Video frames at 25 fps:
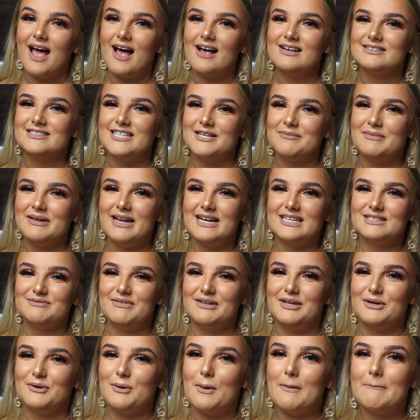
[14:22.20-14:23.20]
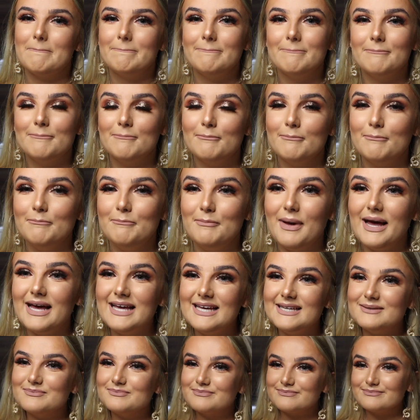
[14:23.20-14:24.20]
I'll see you in my next video.
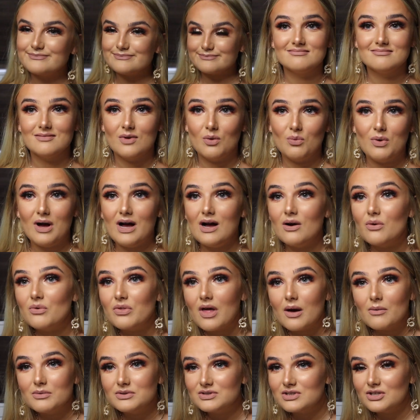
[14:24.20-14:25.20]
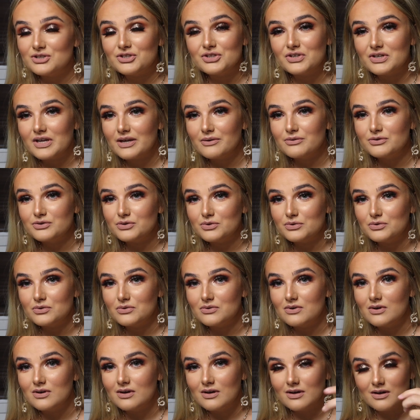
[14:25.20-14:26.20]
Bye! Wow, that was such a good
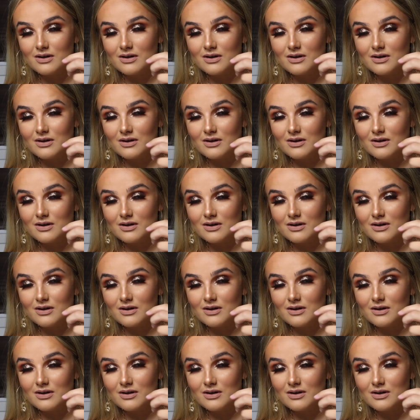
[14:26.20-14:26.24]
outro.